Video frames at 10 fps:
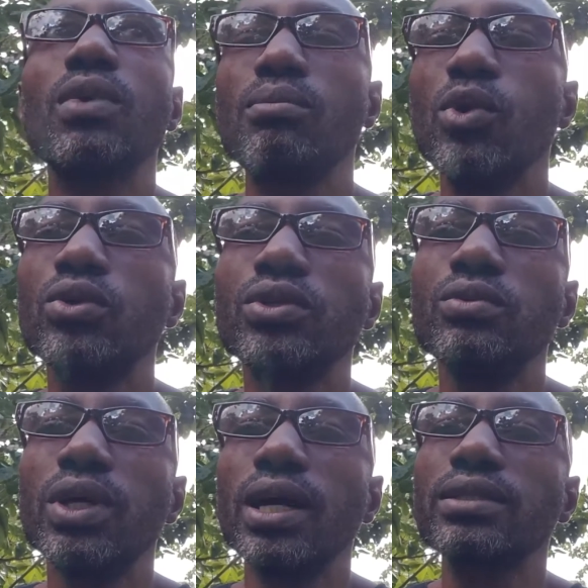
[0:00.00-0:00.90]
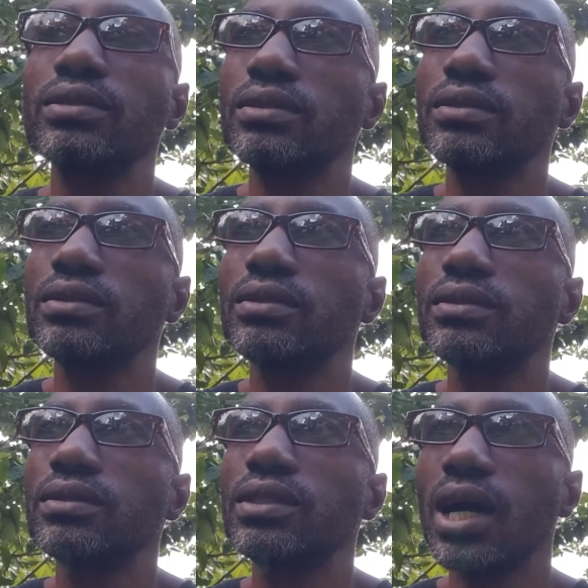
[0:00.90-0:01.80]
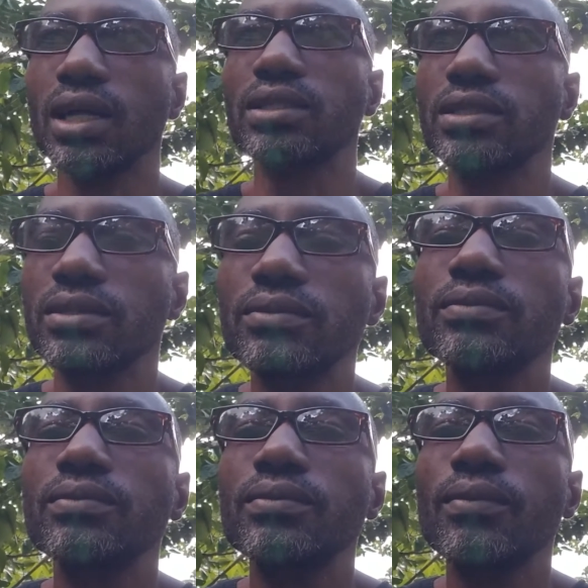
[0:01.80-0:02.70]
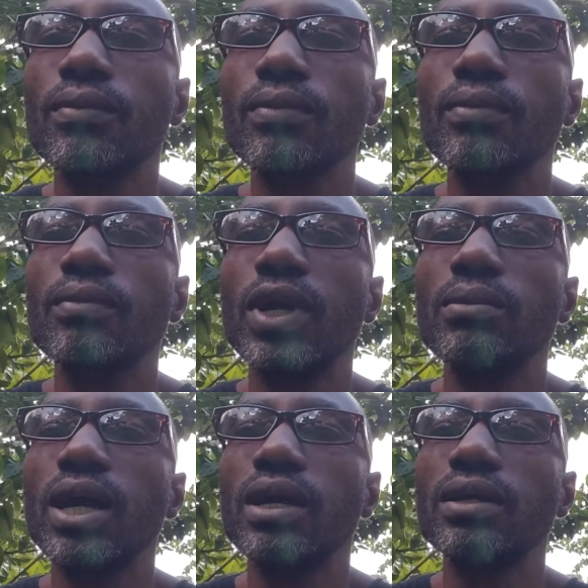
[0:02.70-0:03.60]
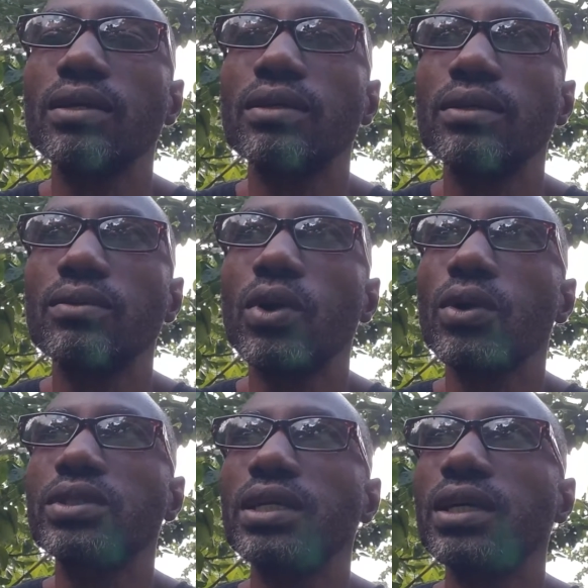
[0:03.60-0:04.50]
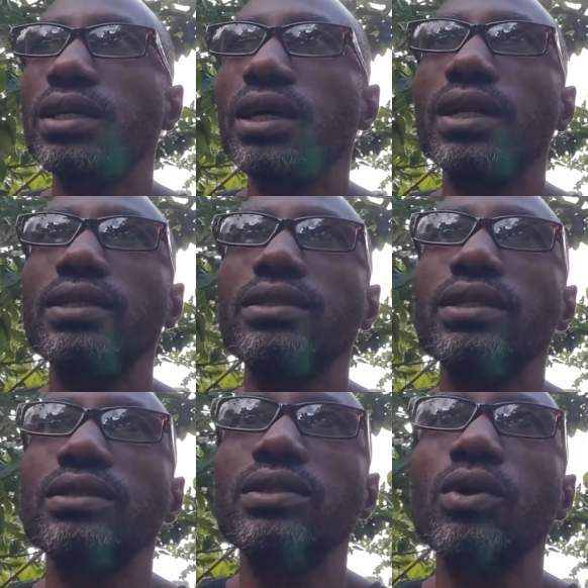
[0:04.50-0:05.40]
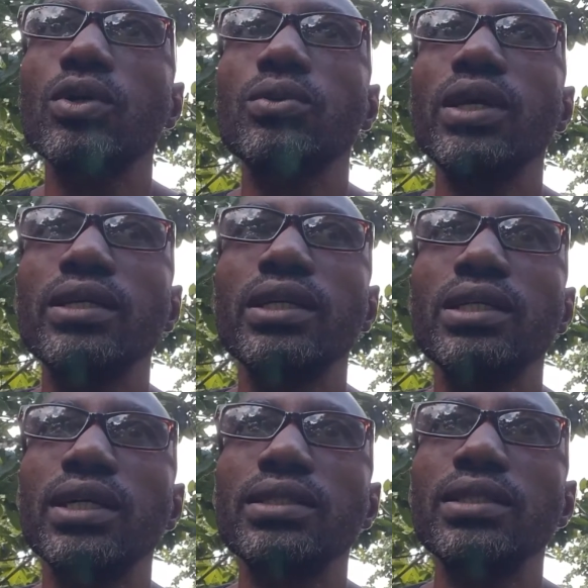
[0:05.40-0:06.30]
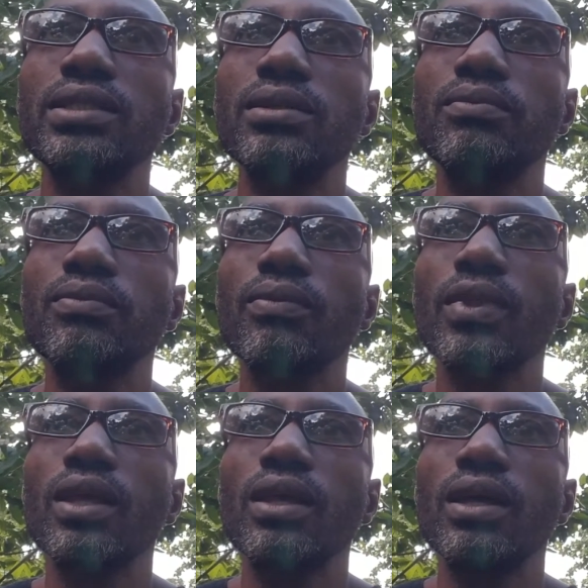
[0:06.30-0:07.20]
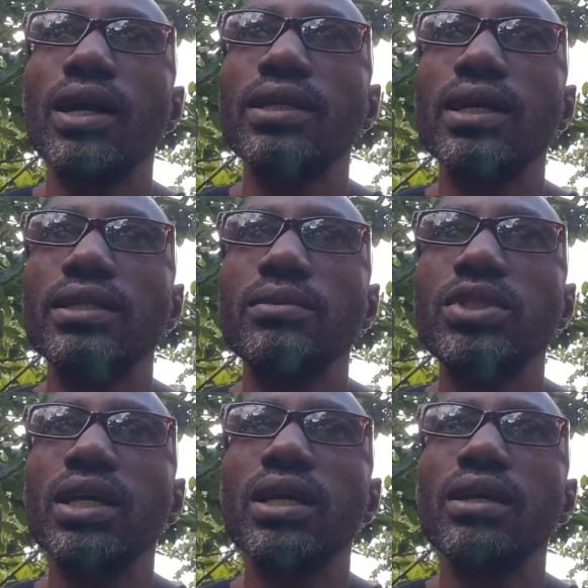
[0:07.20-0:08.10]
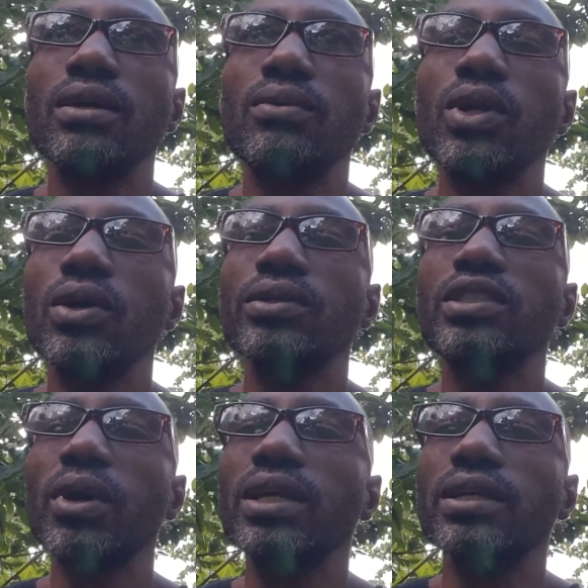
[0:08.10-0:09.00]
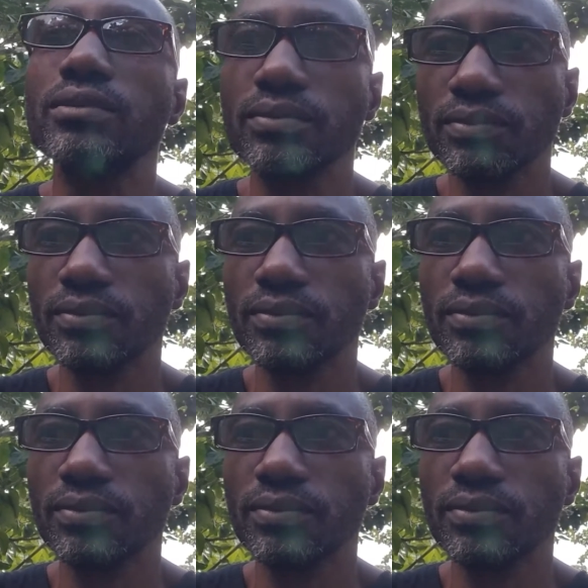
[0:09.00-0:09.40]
bamboozled, we got caught by words and all these things. So we go through the education system and them say we learn spelling.